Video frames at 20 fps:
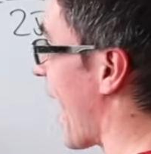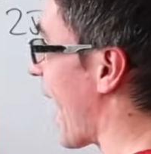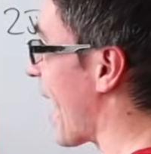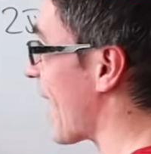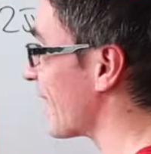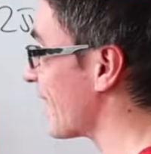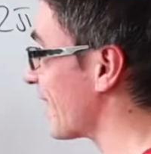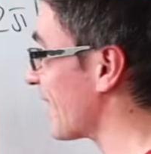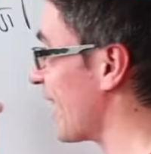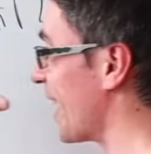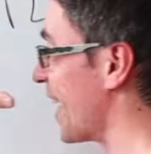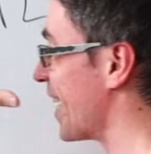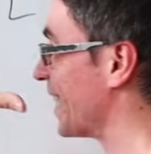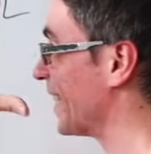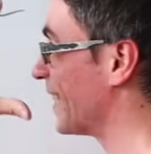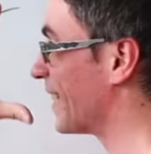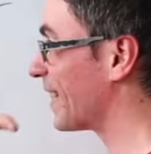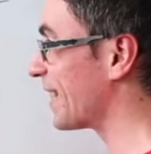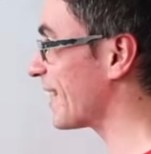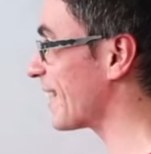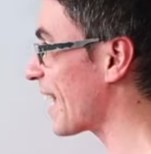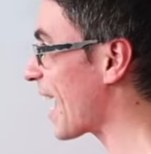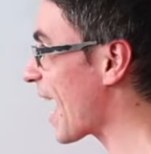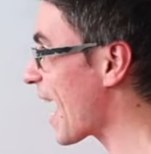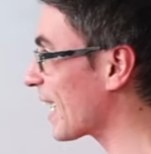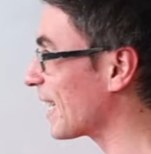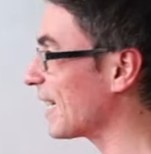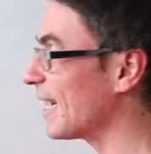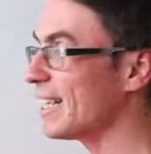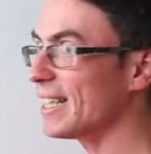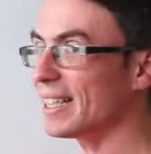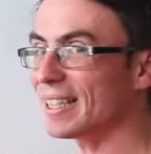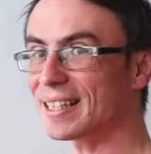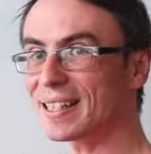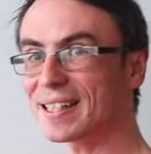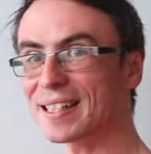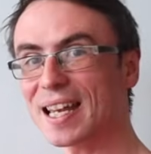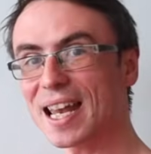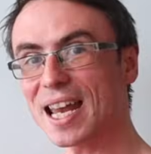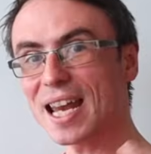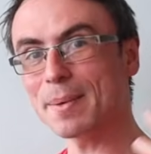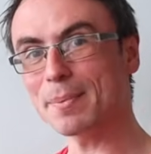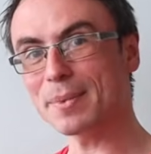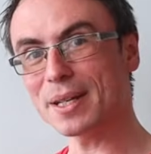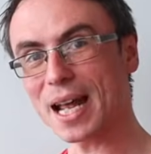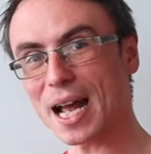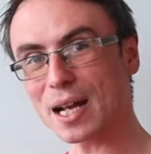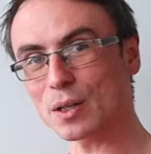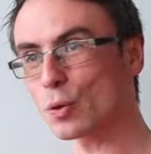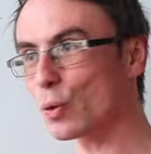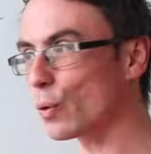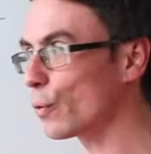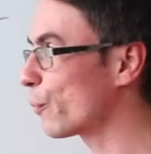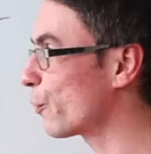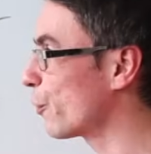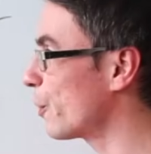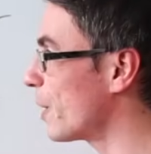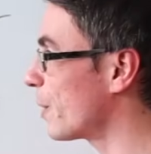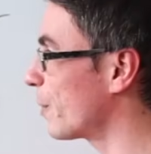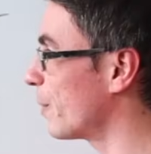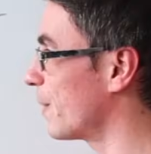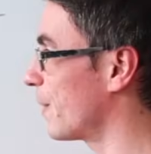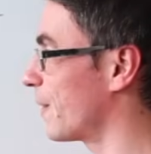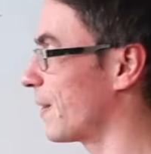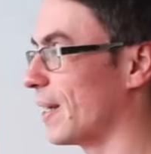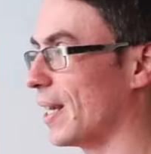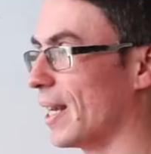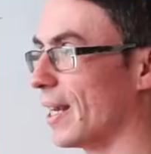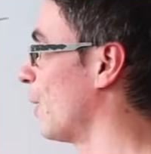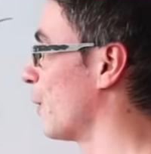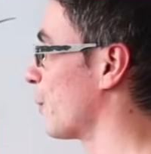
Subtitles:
has exactly the same natural frequency.